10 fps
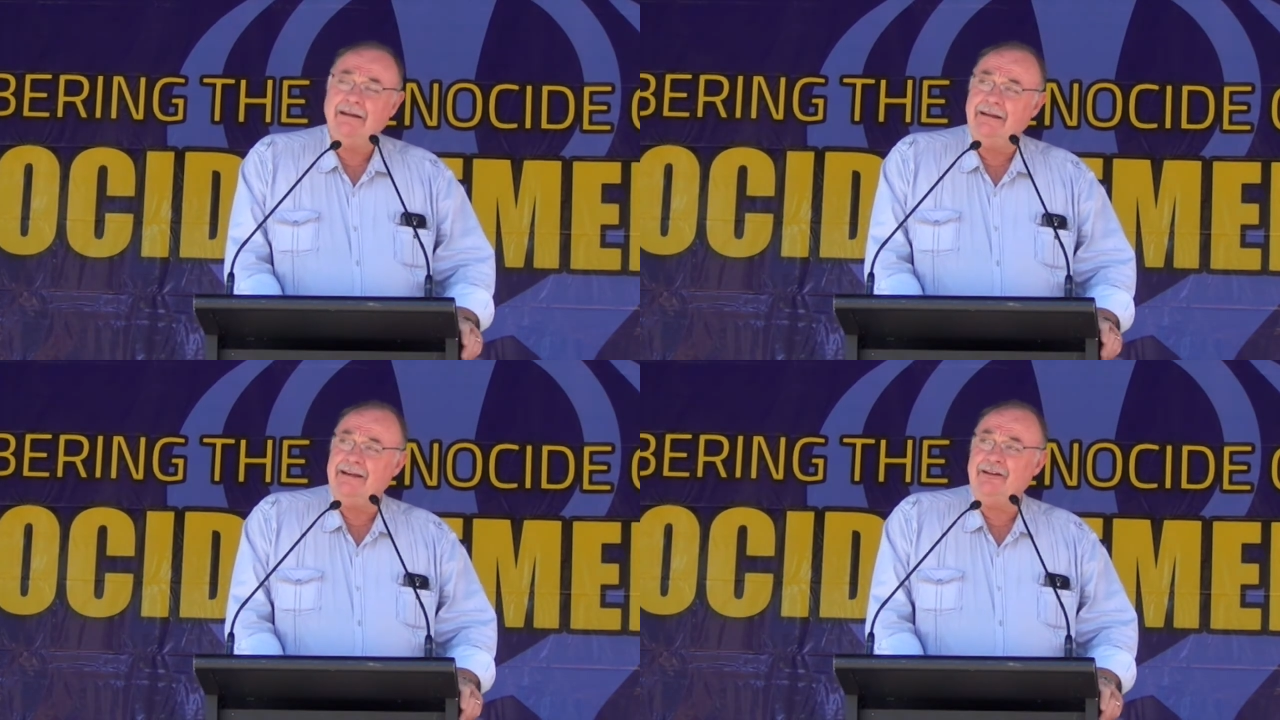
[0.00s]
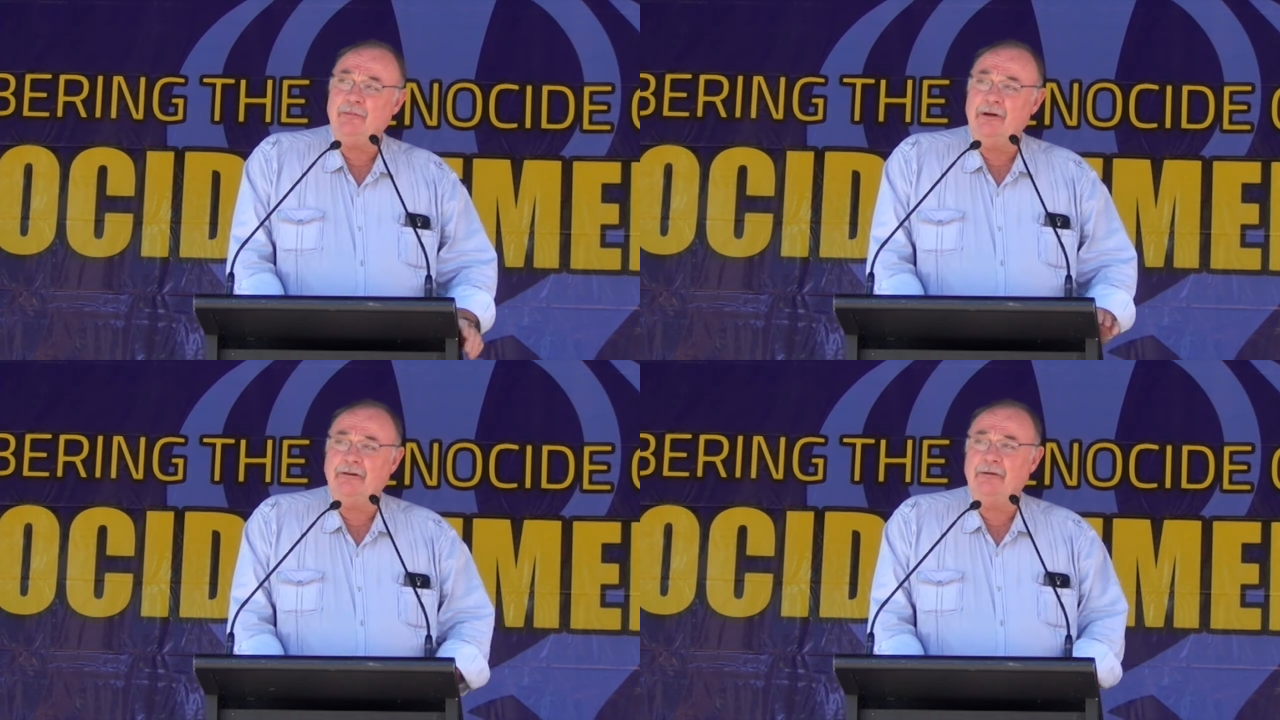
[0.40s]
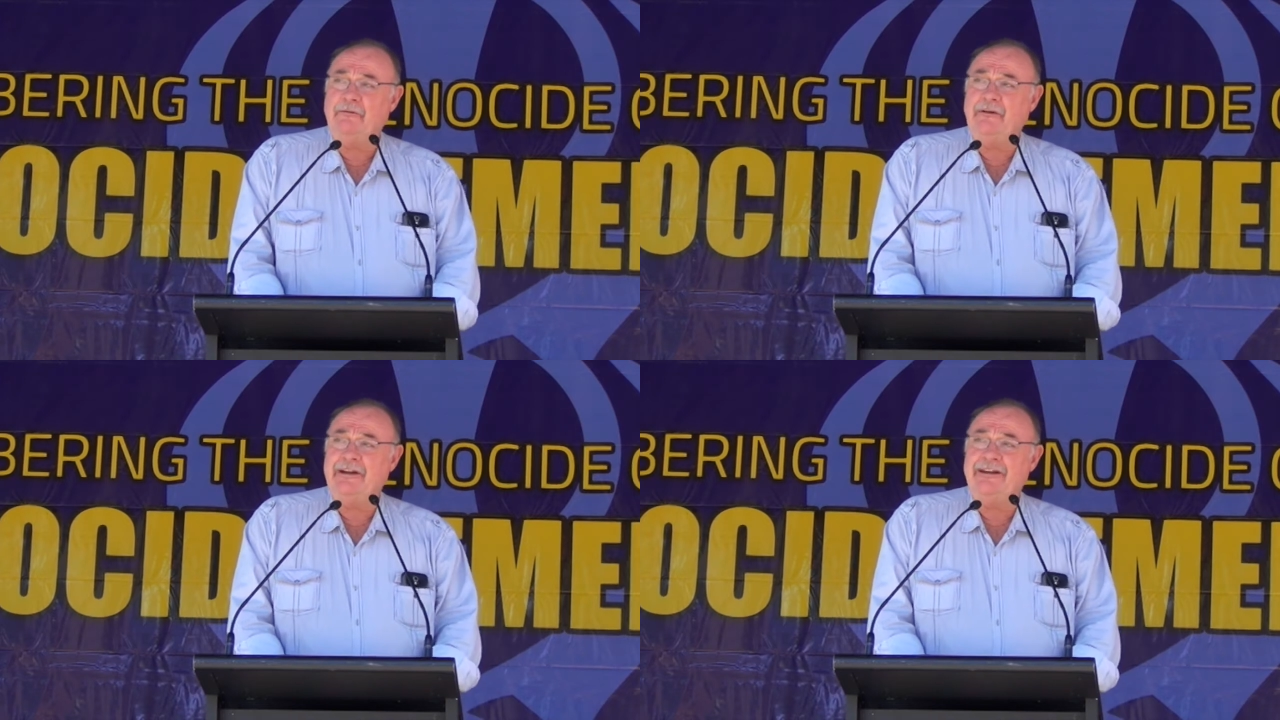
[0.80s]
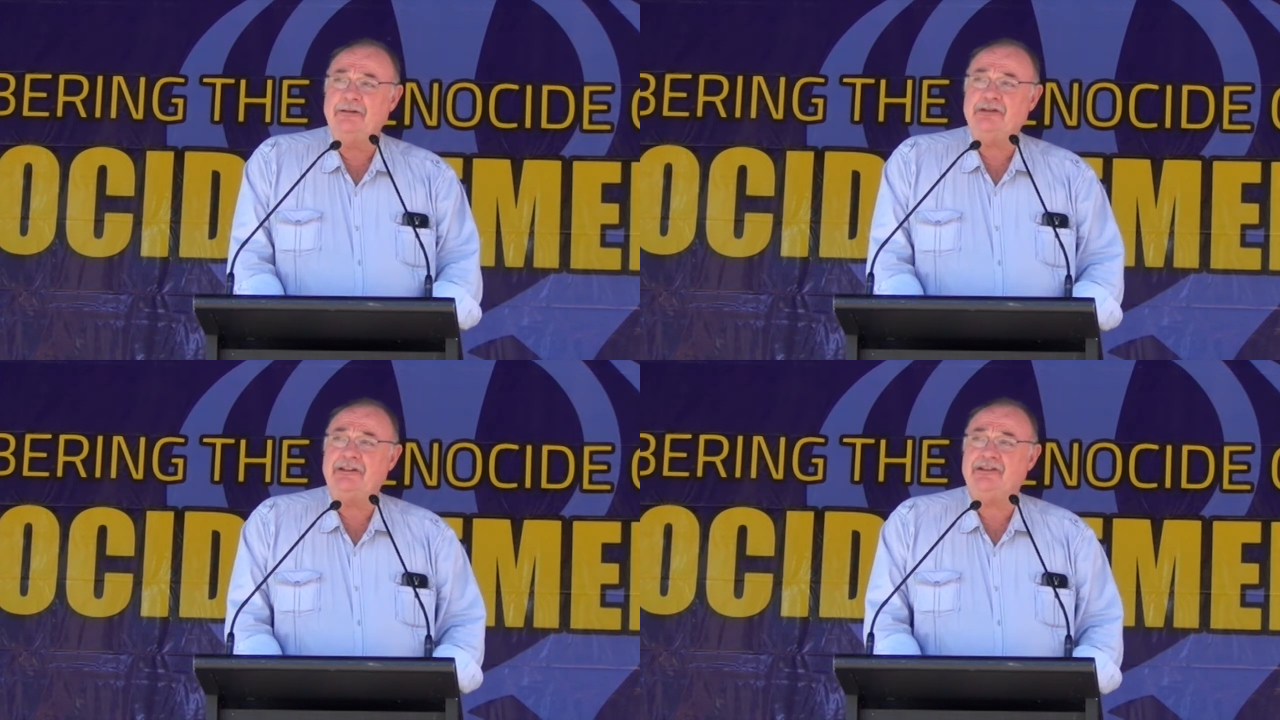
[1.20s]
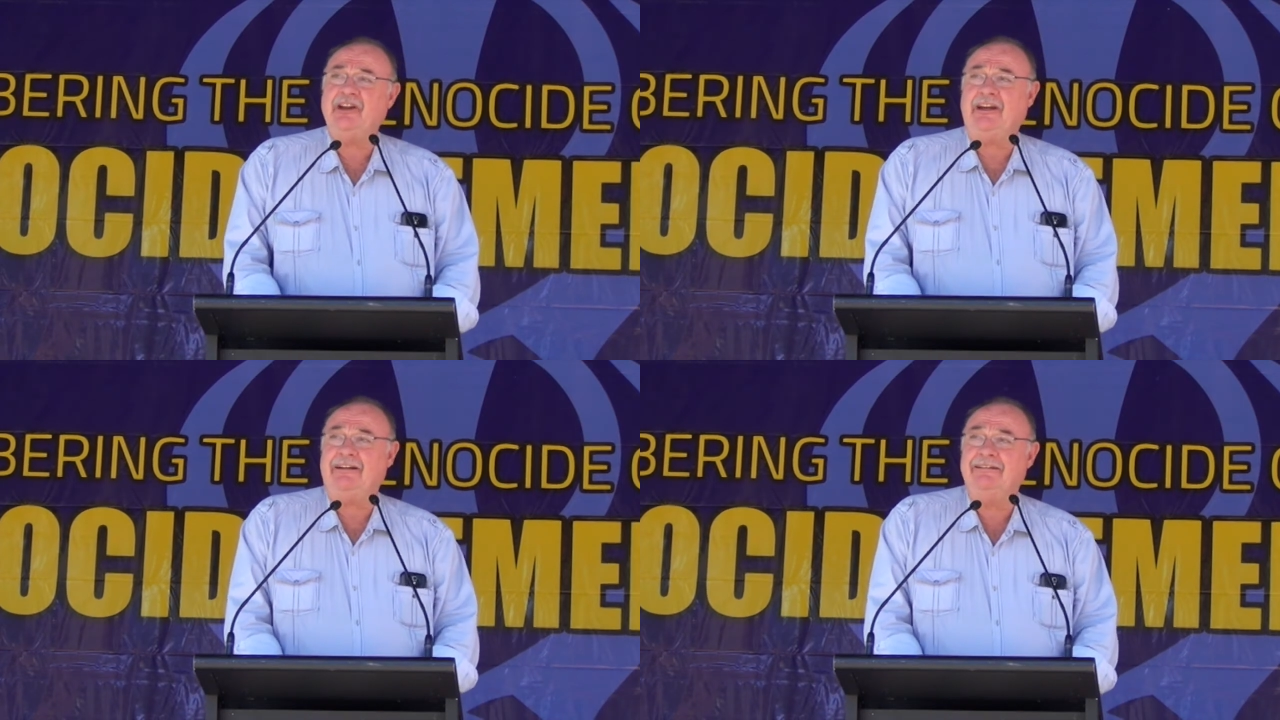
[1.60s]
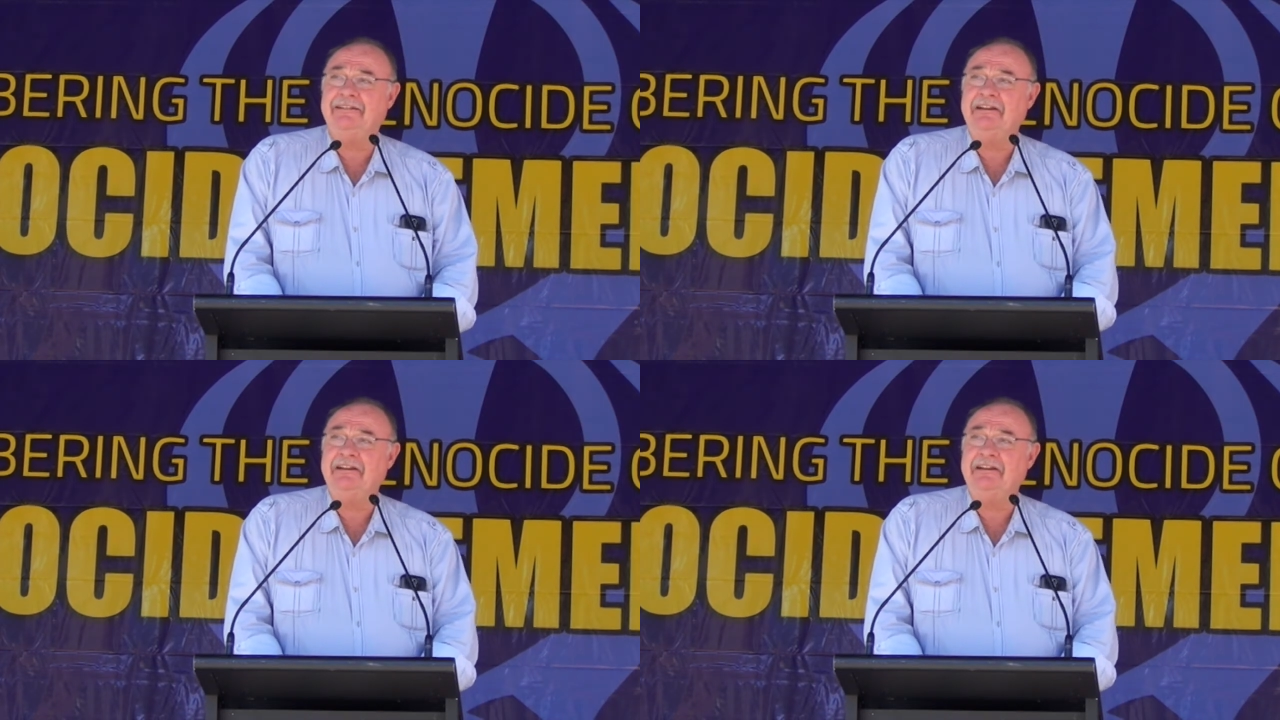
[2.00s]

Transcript: and that is my good friend Daljit Singh,